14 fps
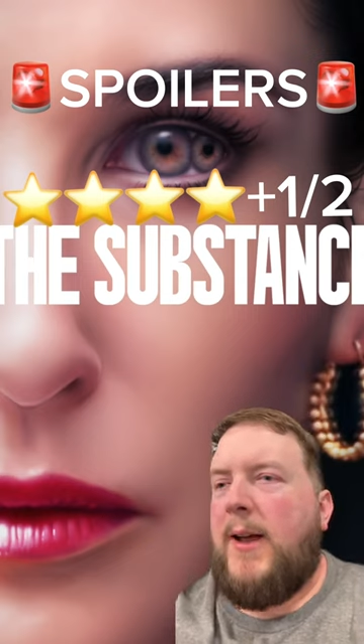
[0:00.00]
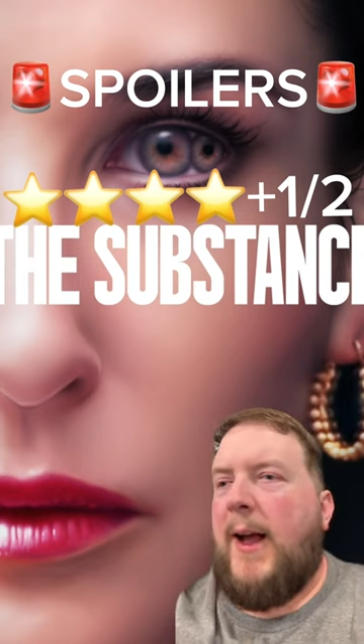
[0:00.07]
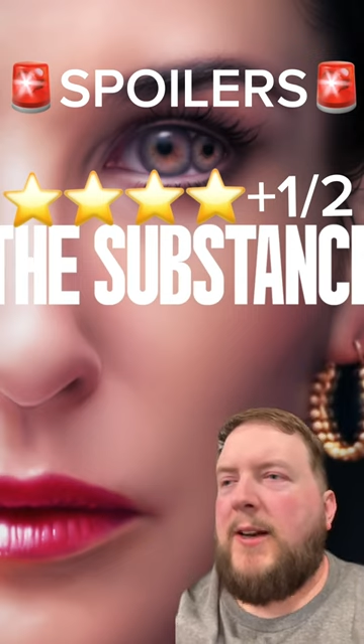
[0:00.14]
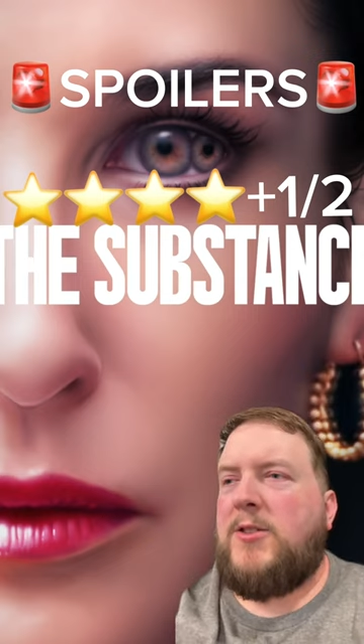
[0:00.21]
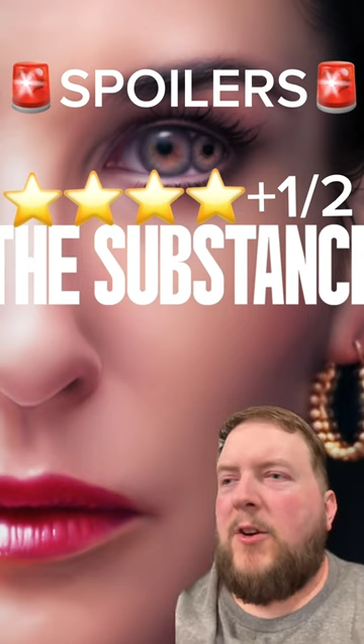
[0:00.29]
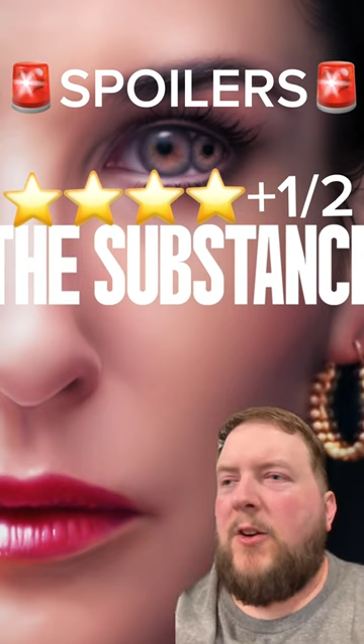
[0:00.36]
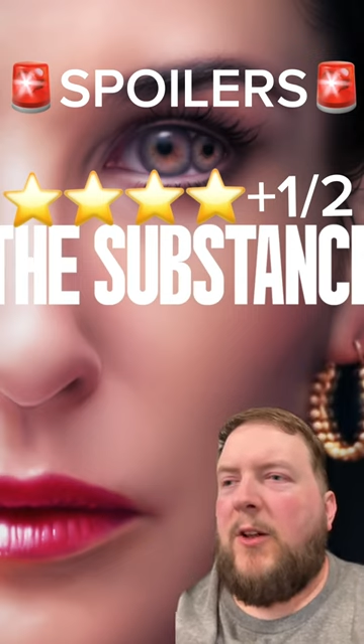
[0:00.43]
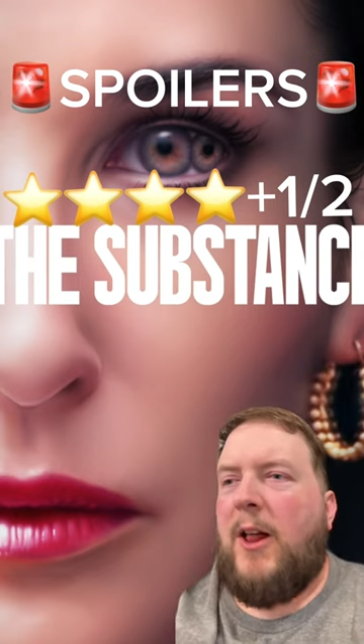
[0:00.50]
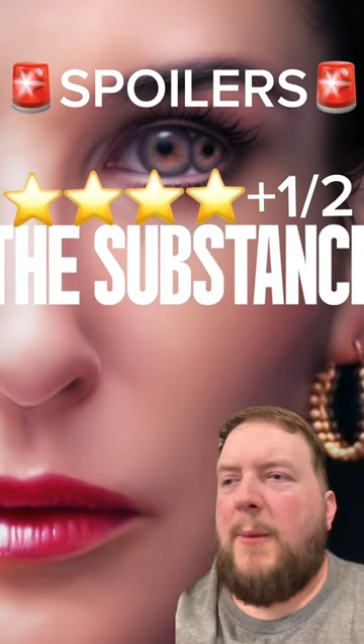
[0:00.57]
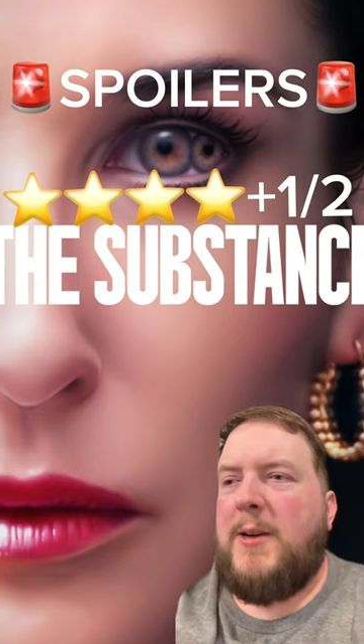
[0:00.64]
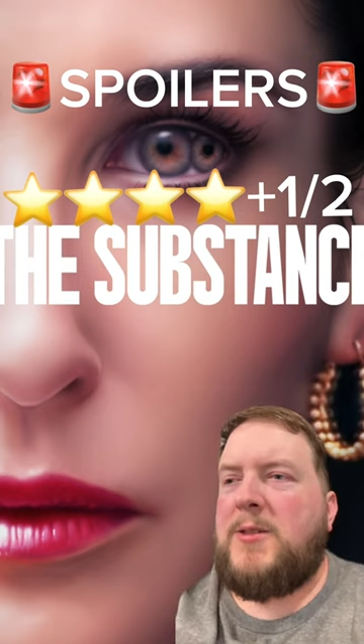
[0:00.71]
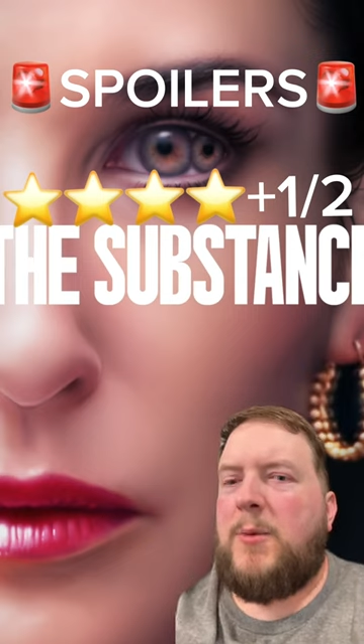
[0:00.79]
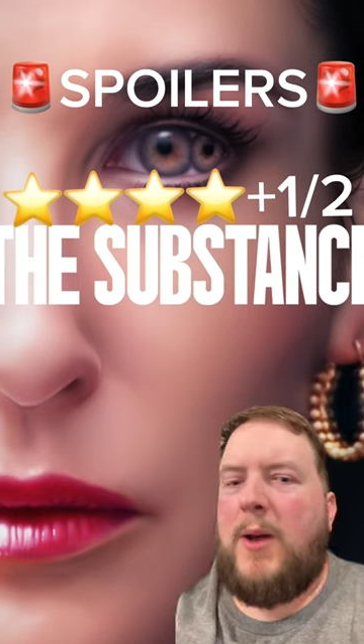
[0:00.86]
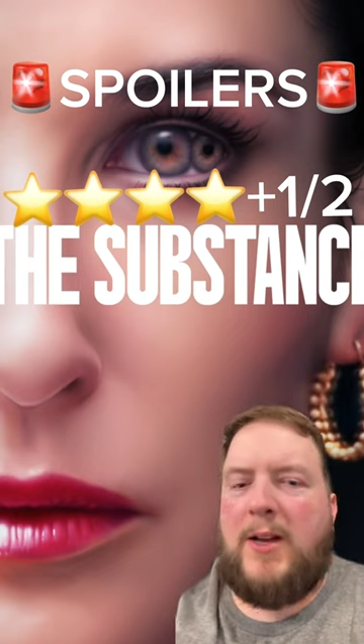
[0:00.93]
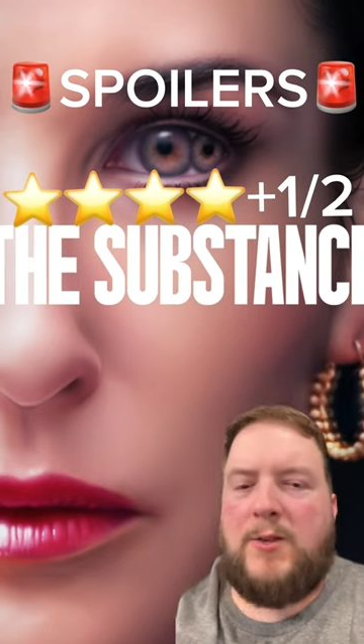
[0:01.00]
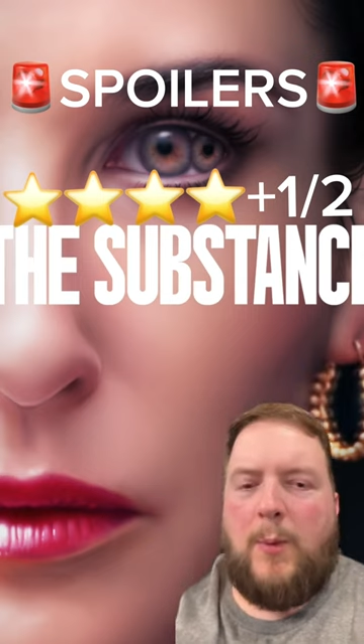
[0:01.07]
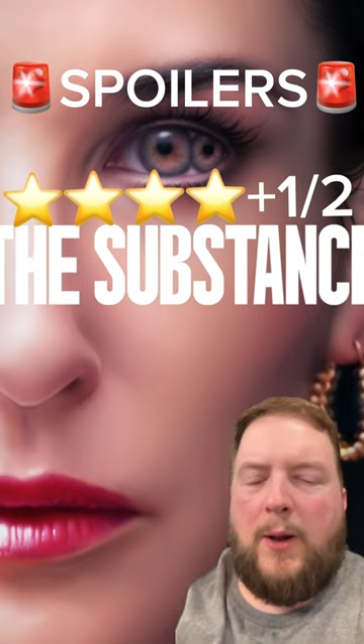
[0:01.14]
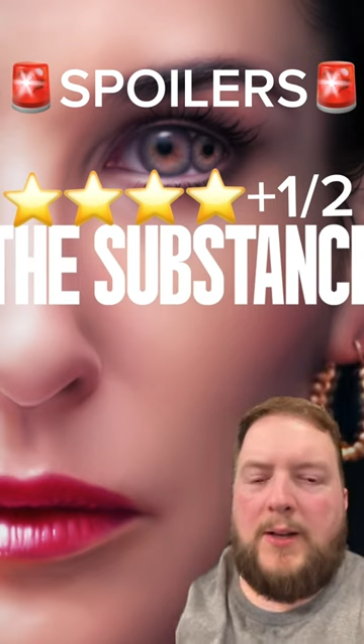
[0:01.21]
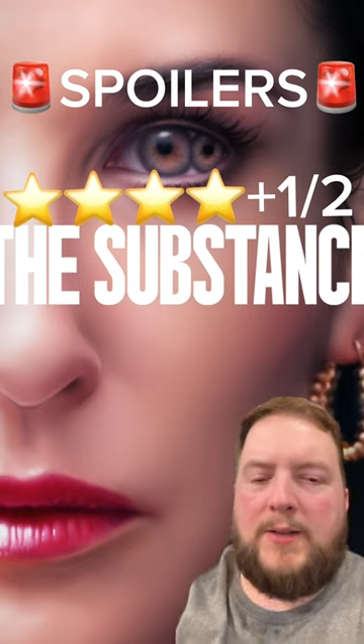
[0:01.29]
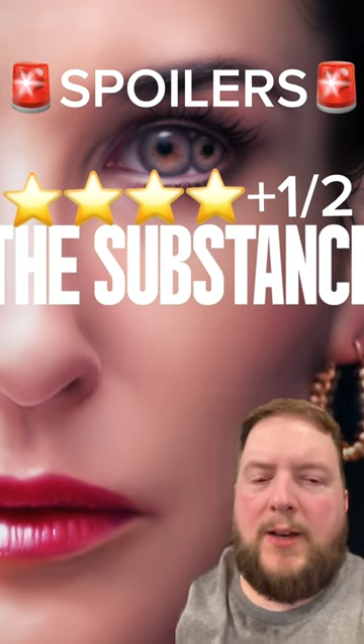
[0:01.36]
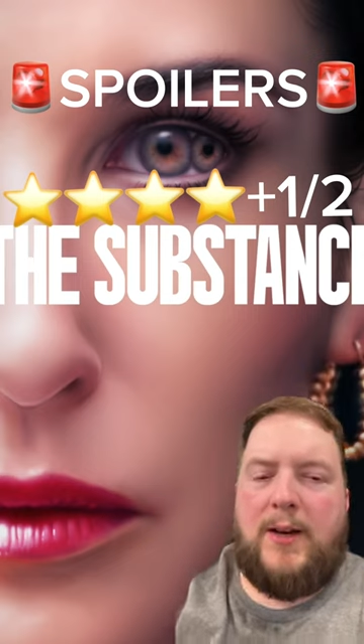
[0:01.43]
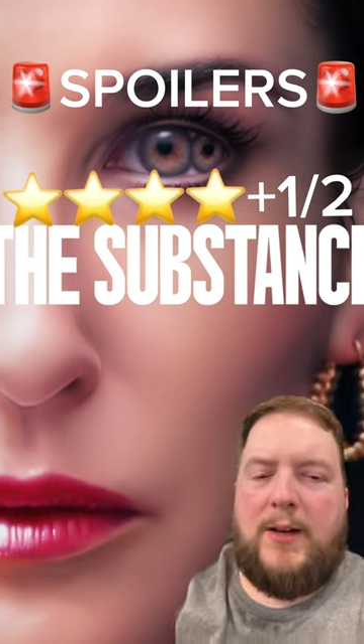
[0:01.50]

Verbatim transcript: external elements as well as like